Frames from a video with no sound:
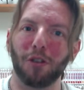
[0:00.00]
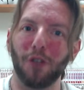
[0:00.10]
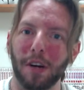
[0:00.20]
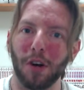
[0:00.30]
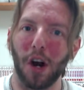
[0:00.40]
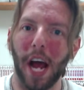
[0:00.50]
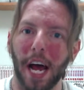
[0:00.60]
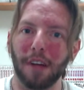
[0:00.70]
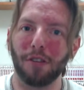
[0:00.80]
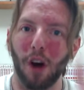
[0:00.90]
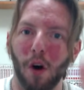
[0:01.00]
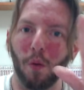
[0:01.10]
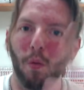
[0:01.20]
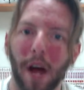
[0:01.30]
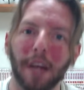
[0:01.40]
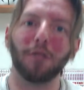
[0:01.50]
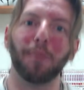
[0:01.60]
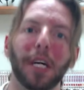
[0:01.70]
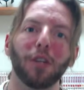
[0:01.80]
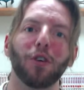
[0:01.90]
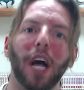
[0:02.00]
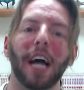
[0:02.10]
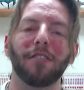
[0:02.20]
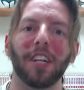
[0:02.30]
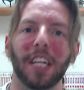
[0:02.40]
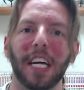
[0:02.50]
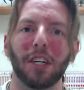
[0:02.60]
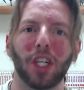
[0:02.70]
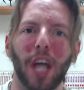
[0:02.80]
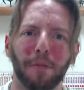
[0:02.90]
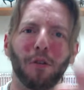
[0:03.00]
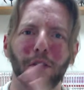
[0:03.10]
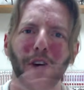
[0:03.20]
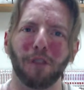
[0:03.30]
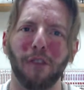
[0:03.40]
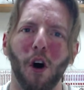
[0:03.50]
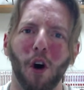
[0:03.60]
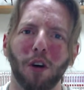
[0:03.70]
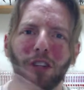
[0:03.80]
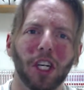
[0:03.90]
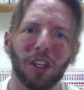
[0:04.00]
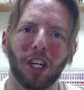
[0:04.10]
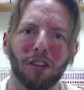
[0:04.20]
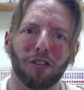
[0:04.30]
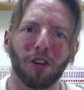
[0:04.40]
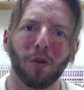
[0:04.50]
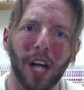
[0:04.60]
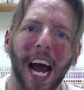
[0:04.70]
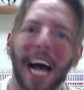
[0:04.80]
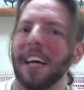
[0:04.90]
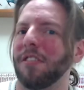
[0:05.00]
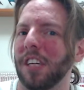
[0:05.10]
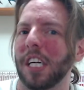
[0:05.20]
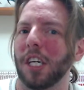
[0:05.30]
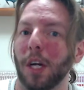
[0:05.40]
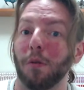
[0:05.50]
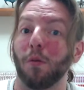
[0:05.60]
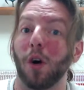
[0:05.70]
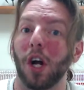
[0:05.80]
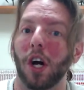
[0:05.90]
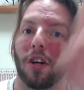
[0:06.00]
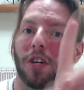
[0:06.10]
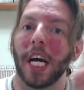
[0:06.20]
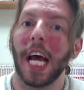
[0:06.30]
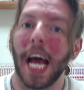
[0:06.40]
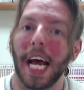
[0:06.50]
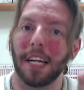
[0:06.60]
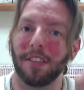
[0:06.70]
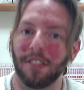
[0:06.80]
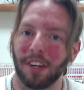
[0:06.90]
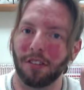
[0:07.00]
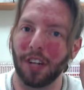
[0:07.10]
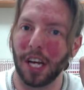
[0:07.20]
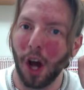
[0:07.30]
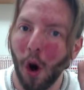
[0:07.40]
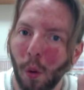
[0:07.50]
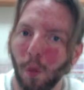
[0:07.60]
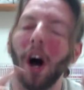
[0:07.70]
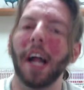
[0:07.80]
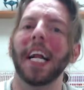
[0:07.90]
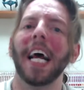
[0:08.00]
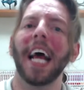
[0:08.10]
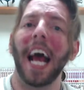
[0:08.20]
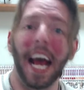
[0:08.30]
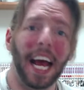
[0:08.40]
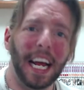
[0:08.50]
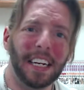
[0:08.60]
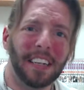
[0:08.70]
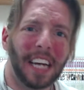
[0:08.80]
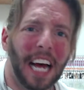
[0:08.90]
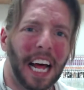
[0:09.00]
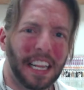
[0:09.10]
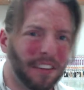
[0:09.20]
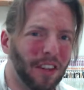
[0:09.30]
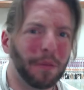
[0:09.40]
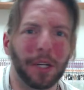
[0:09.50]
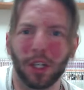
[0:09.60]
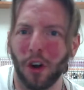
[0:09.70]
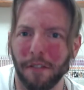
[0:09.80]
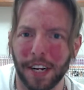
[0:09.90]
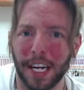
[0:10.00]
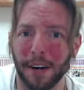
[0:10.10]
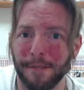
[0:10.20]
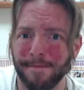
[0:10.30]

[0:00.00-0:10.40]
Griever, as always, bringing you guys the latest chapter review for Jujustu Kaisen, chapter 161. And this is going to be a short video.